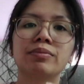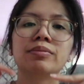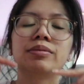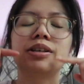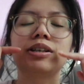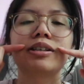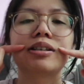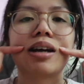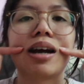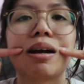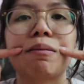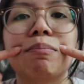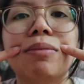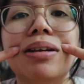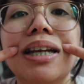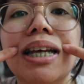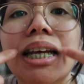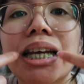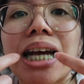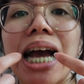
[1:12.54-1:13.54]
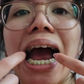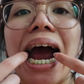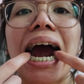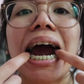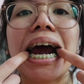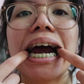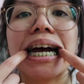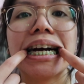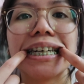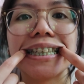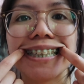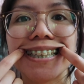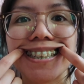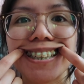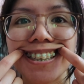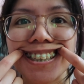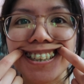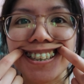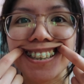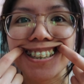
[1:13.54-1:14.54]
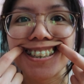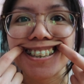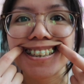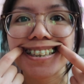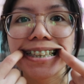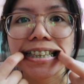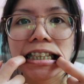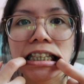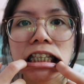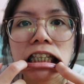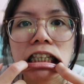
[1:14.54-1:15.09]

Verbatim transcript: Things are happening. Um,